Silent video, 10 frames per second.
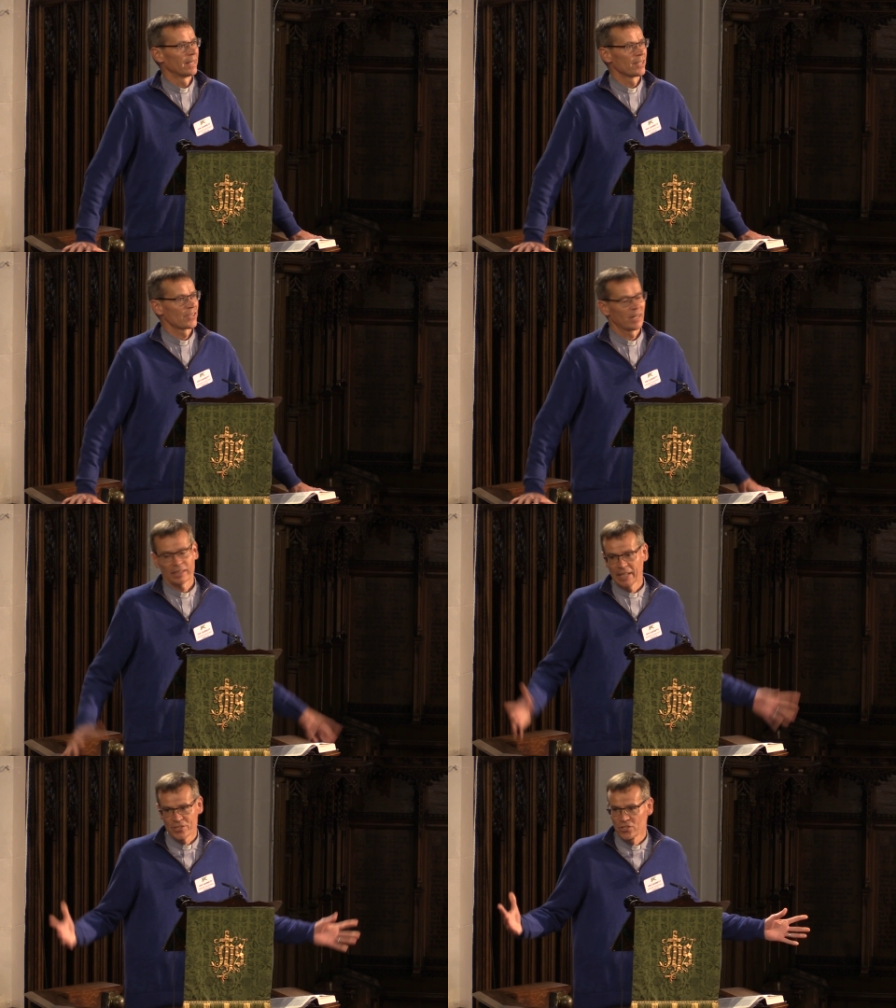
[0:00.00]
He said, I
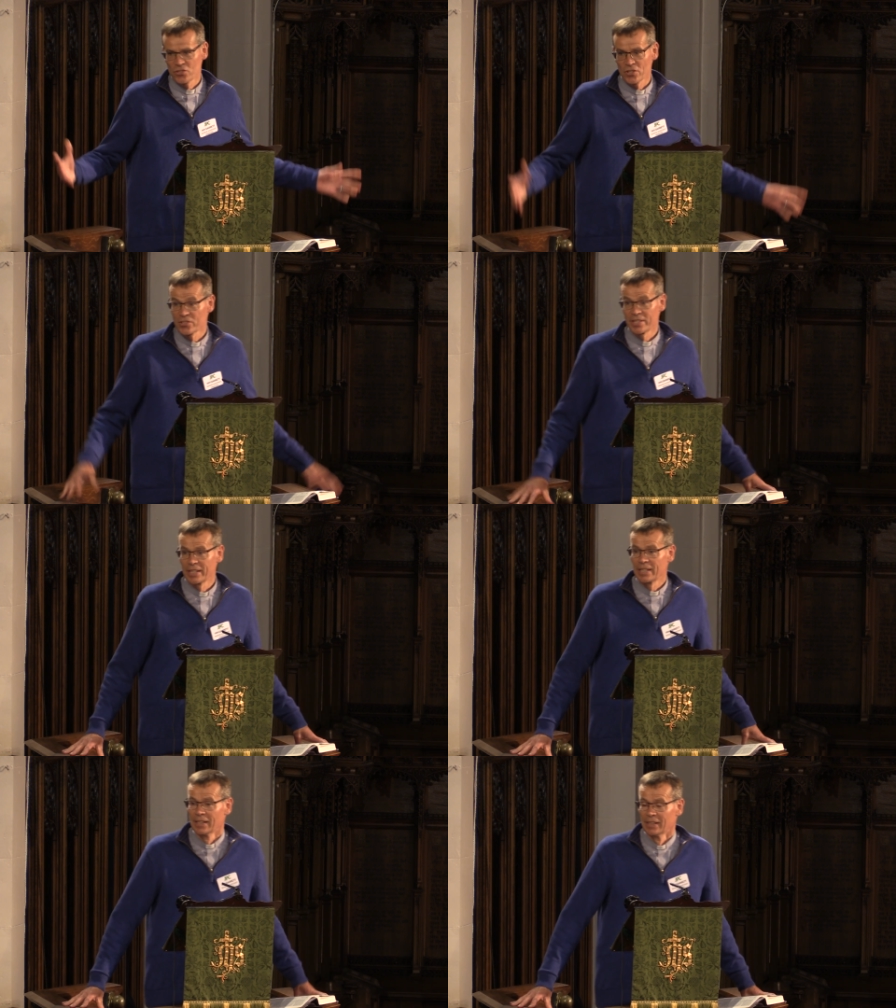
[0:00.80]
guess it's just
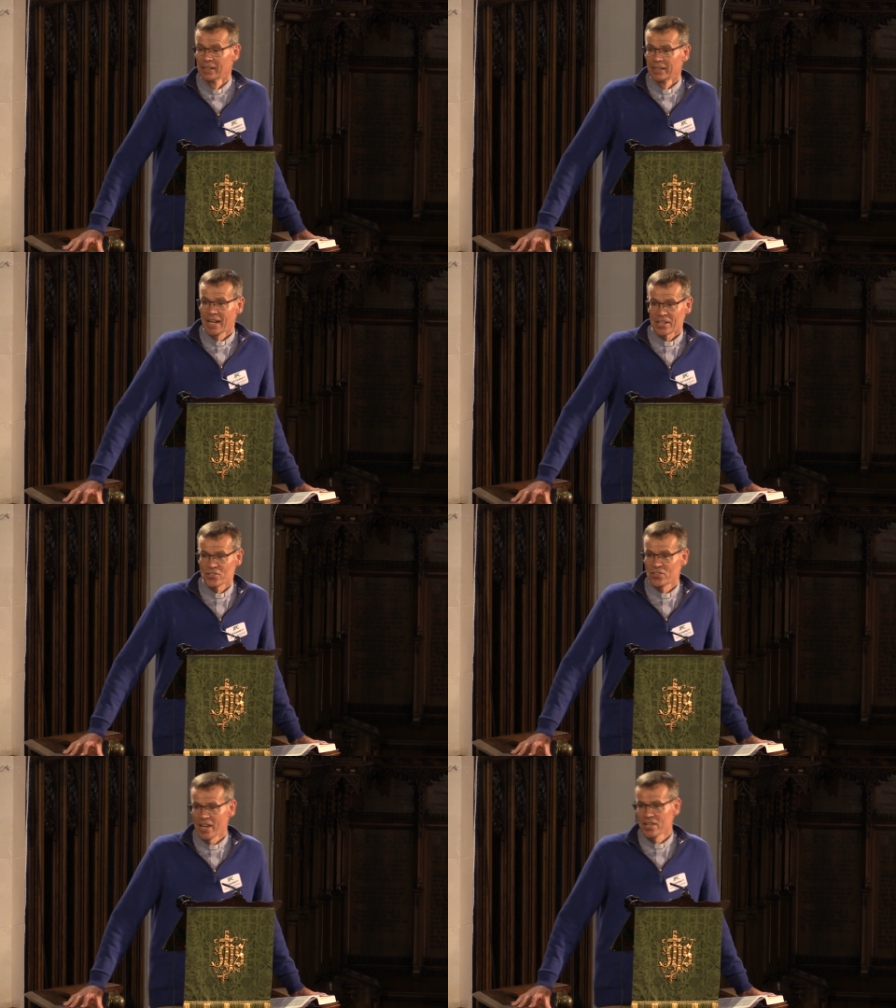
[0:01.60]
the next
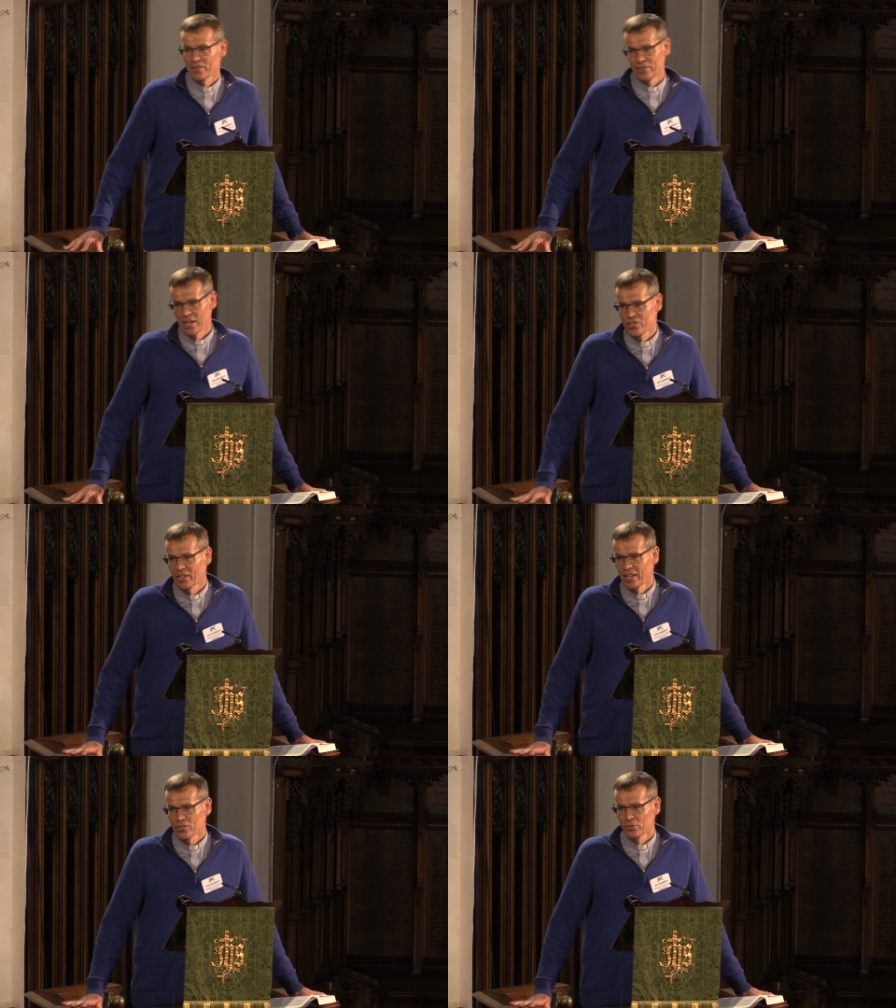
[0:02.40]
stage of the
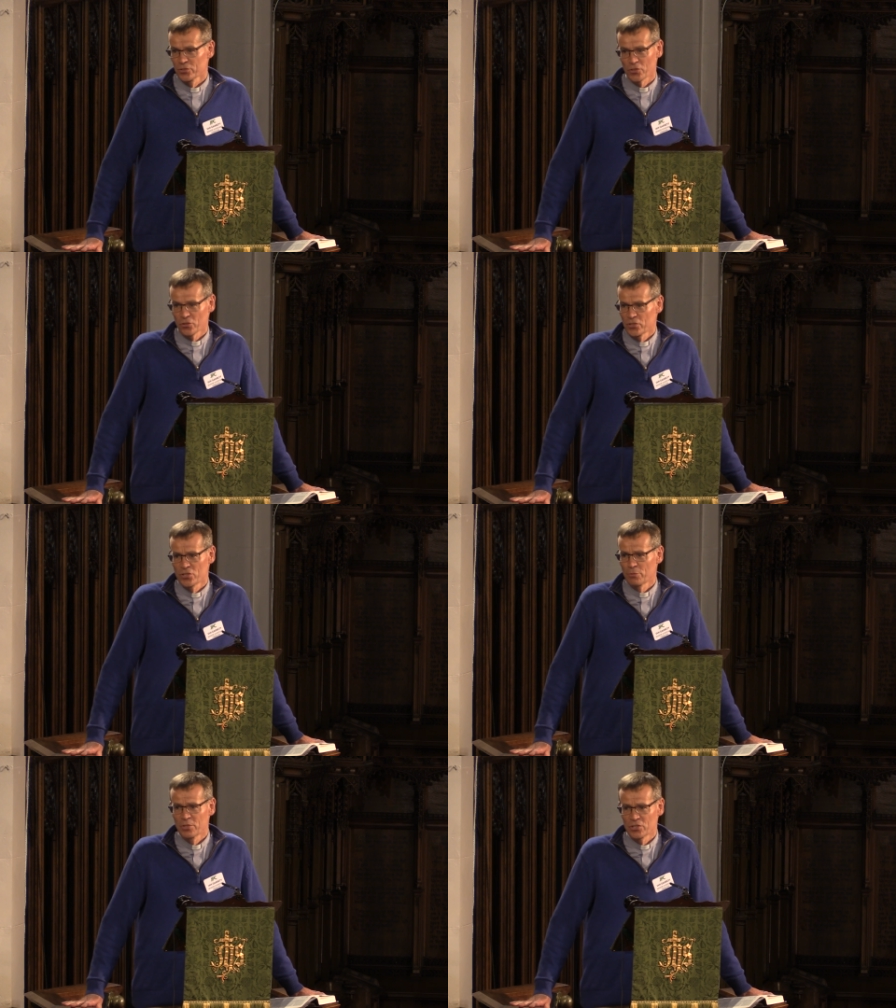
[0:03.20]
educational
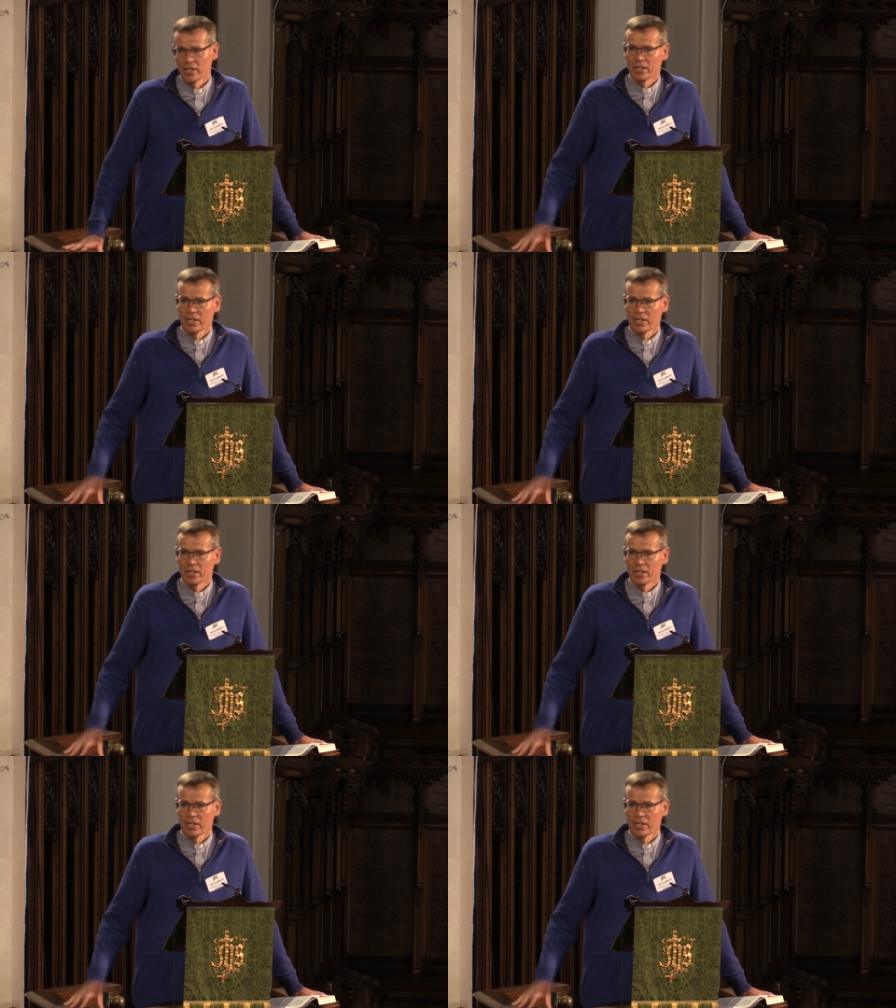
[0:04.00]
sausage machine.